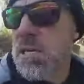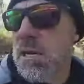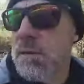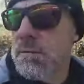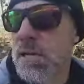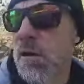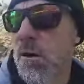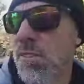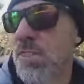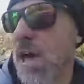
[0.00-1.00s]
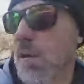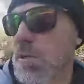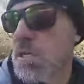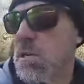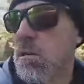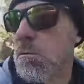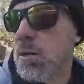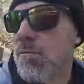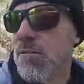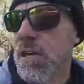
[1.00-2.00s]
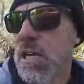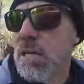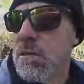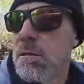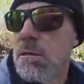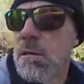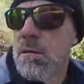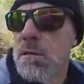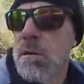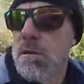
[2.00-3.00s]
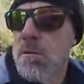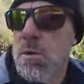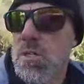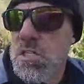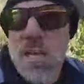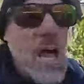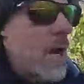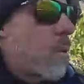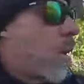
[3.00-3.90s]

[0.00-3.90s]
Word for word: uh, you know, a thousand cubic feet, which is a lot of